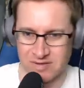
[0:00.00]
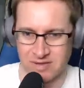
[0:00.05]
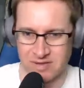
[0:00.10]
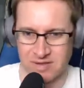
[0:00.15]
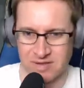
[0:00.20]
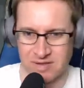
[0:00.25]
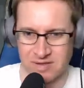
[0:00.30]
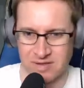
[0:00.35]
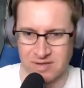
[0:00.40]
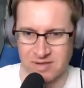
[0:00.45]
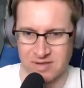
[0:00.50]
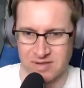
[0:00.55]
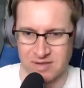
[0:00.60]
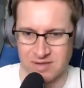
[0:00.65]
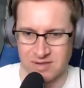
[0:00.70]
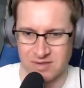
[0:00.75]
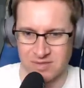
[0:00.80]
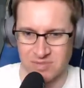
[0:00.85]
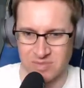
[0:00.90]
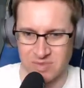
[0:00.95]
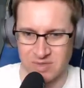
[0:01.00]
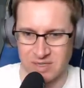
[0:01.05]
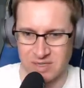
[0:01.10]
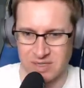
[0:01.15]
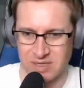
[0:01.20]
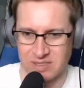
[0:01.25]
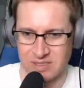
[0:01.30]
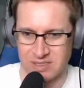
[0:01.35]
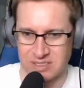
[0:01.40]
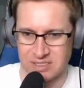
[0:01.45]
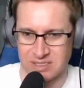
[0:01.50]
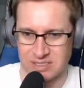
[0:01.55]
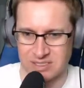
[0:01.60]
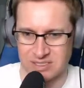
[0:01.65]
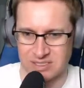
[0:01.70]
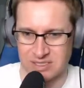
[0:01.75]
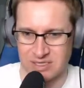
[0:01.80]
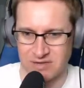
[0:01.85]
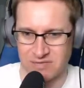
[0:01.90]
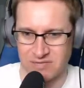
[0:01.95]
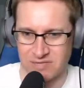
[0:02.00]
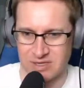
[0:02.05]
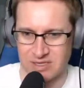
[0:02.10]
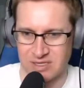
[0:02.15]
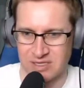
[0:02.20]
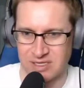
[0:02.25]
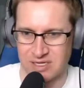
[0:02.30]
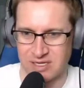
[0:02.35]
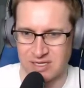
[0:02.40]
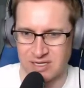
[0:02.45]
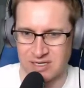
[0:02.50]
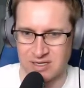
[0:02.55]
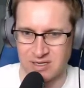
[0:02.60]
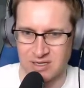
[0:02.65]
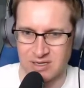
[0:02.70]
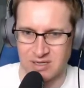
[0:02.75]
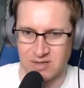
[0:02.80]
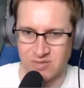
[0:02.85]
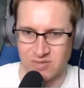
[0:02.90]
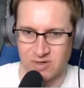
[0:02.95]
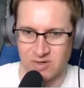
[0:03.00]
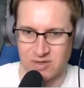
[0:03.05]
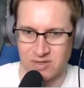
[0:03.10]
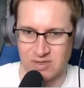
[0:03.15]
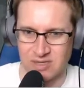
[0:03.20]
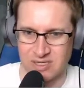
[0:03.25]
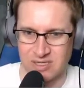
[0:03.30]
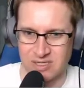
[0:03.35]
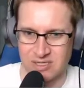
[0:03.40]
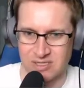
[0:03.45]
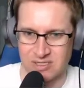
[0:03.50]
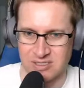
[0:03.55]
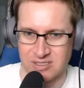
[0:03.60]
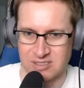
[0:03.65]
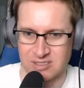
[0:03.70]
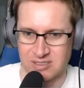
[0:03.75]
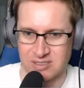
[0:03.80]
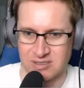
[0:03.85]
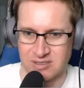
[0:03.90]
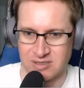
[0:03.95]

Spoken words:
And let's see if we can get, what are these?